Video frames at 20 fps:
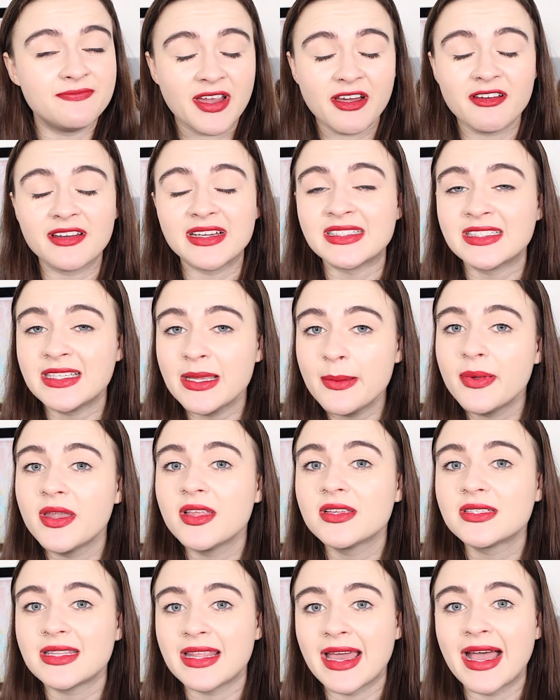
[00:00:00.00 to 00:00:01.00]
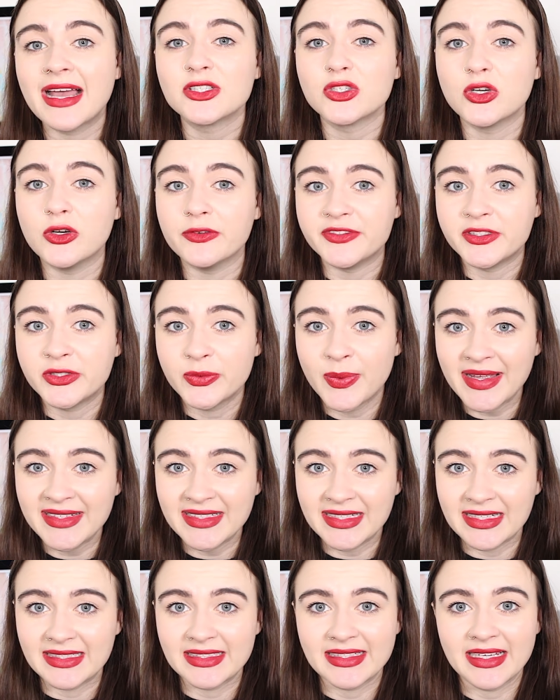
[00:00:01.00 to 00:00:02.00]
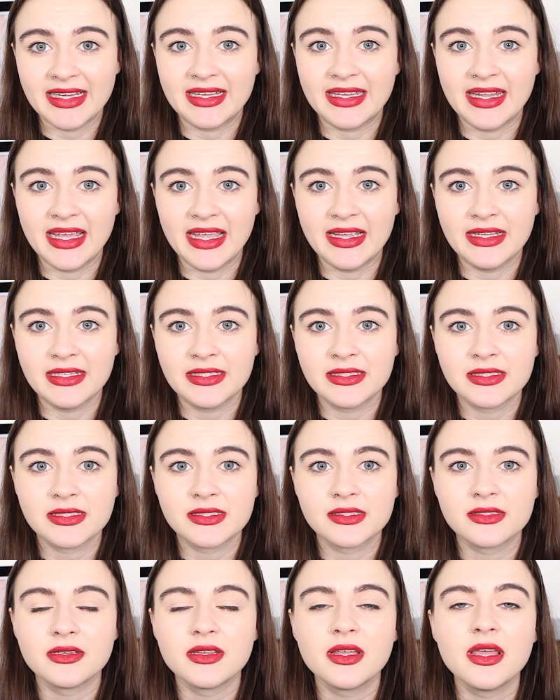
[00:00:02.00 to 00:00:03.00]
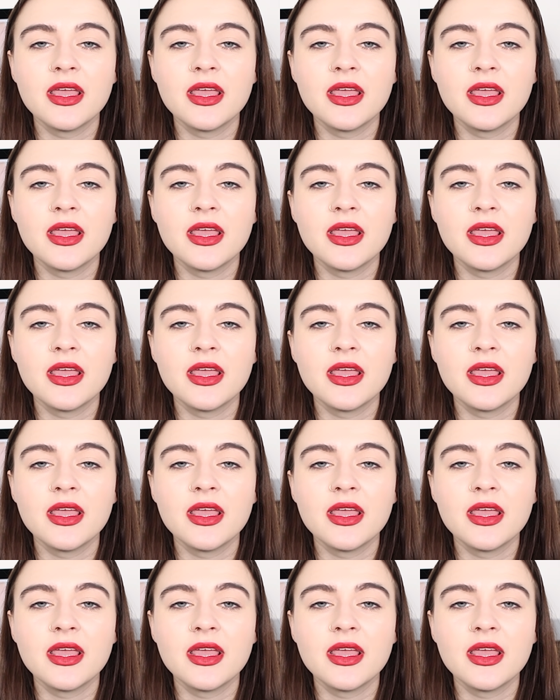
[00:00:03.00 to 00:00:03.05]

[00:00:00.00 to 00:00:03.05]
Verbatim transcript: very similar to that of sweating sickness.